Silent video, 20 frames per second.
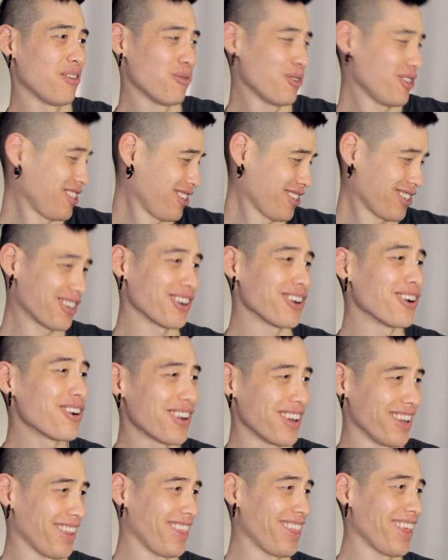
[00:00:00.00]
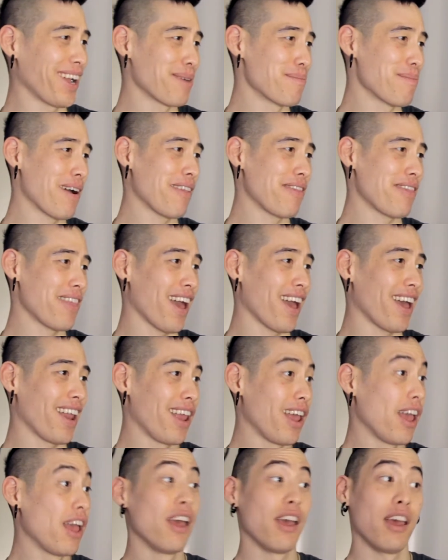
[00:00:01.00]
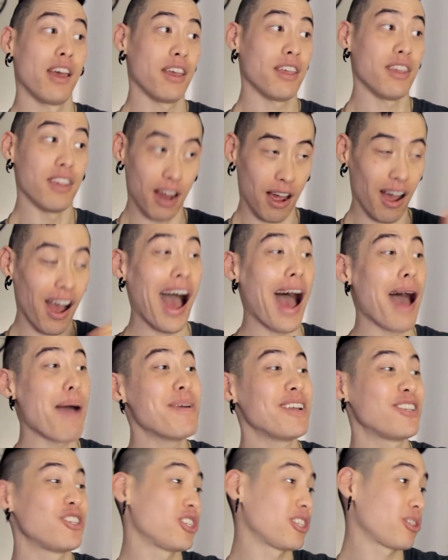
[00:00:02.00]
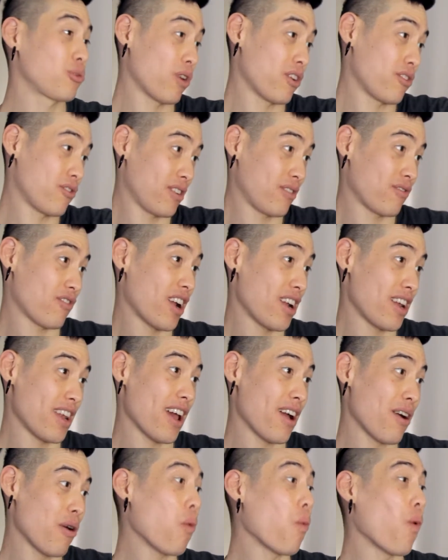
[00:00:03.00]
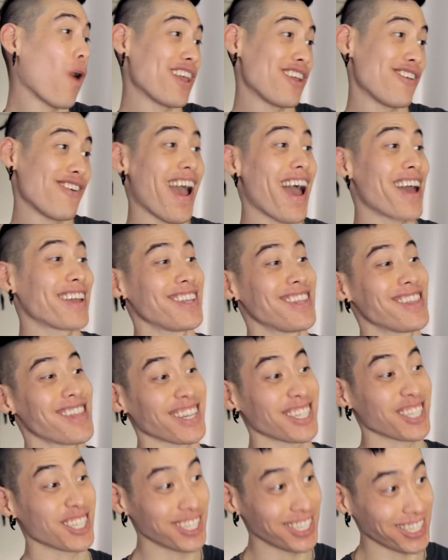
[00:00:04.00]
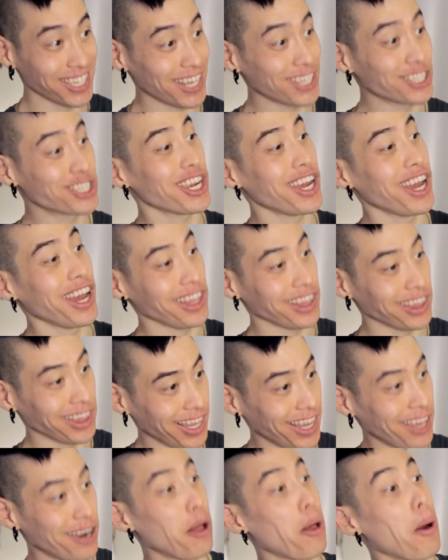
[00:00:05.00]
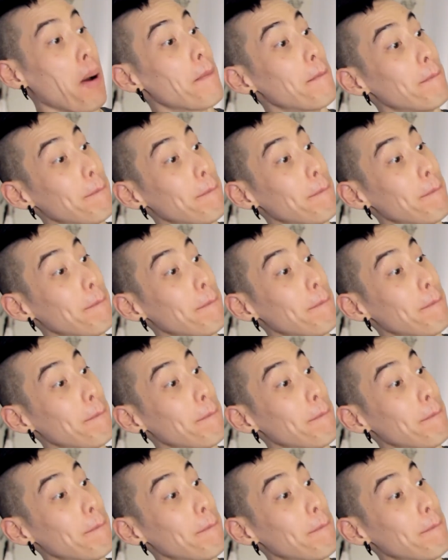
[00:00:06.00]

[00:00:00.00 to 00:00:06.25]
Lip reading: What's your girl gonna think about that? You know, I bet she's wondering right now why you're acting like such a little